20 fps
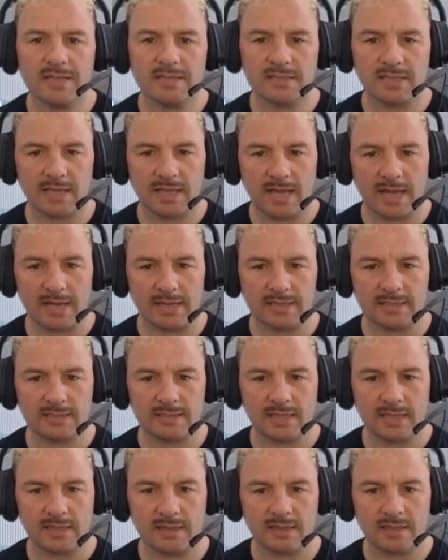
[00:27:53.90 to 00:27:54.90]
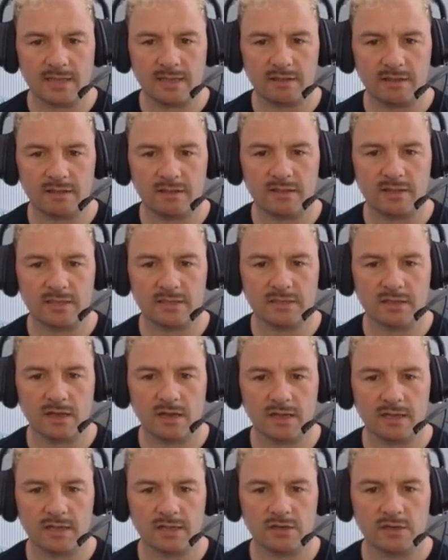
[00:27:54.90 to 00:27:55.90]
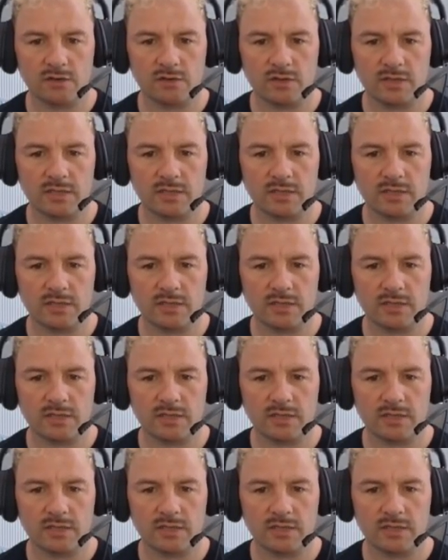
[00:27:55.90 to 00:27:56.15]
is the case, then if this guy can do